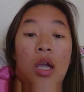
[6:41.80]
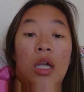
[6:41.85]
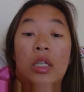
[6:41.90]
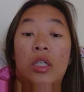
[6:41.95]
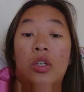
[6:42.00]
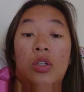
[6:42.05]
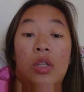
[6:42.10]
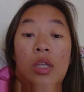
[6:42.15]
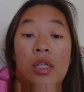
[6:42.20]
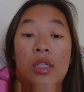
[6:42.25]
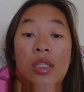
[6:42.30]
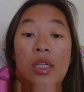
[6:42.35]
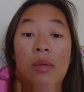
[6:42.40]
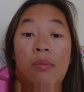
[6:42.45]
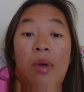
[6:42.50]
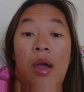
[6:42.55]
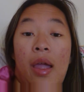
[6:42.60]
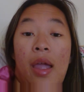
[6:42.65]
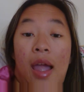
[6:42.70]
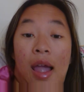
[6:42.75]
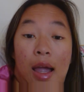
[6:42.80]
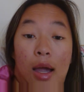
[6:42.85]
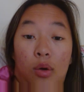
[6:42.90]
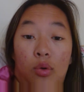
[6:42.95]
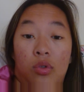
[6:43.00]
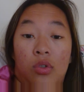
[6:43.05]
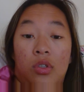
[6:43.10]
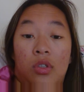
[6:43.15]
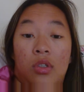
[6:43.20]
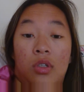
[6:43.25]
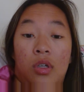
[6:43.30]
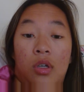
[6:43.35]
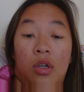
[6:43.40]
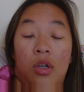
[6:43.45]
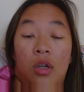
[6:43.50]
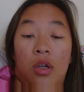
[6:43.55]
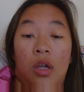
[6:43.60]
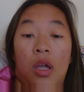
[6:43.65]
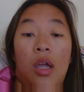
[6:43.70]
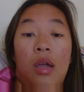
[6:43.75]
until they see my house
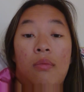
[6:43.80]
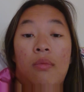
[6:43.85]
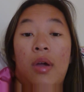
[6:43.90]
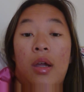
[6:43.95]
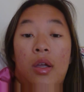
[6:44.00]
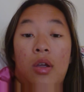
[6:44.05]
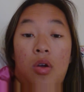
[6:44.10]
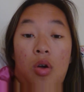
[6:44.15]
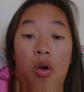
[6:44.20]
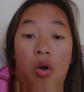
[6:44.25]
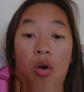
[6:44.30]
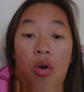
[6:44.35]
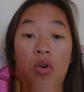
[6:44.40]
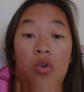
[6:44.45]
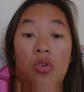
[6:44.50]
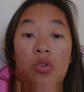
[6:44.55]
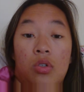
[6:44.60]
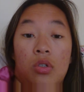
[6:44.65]
and my cars.